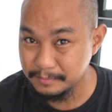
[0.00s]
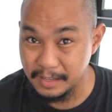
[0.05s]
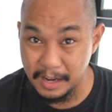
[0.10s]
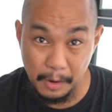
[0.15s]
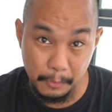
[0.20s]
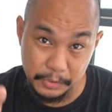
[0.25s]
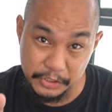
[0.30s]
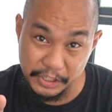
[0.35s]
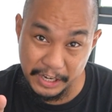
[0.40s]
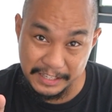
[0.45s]
I
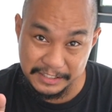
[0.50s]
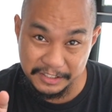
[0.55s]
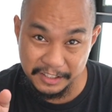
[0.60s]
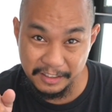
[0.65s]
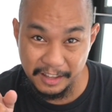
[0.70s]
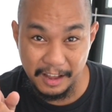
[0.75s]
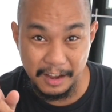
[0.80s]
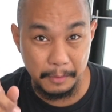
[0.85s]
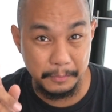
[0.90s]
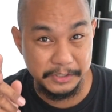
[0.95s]
wish you guys good
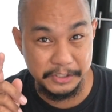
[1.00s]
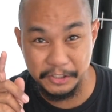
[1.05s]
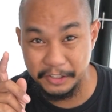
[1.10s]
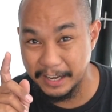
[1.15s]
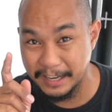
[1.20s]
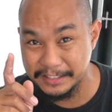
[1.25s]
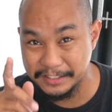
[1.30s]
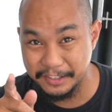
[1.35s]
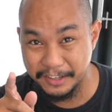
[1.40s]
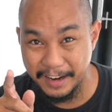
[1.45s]
luck. I wish you
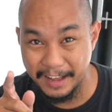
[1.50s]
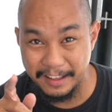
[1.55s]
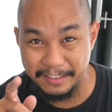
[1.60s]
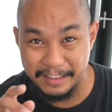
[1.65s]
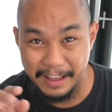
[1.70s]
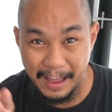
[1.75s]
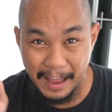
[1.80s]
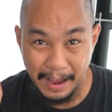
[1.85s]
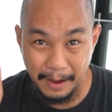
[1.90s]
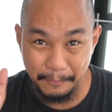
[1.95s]
guys good health.